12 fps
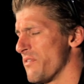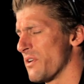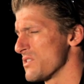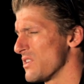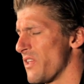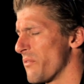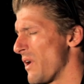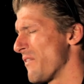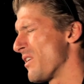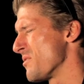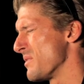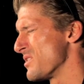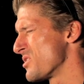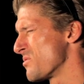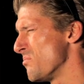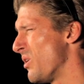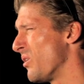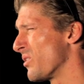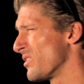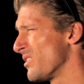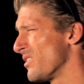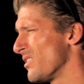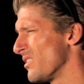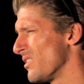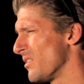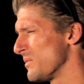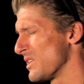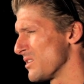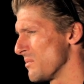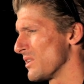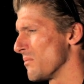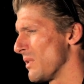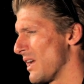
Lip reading: was another wave, I would have been smoked. Because I was about to black